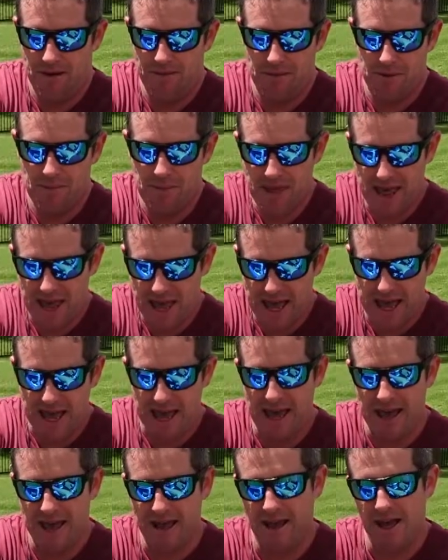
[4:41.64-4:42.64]
From
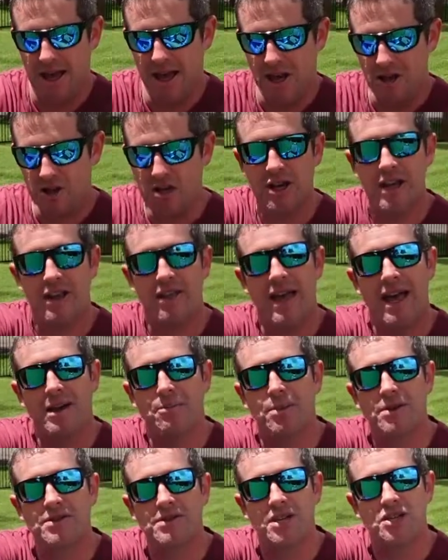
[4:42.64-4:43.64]
there, you can
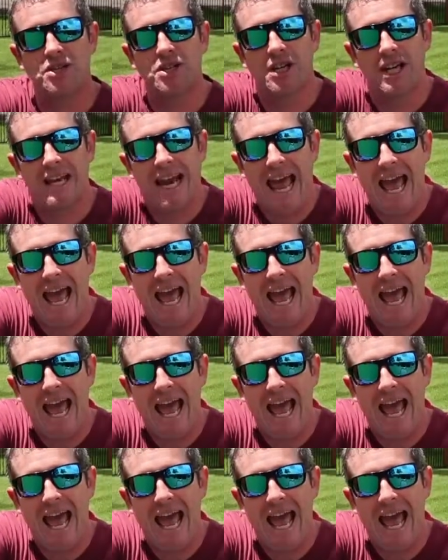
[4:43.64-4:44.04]
then position it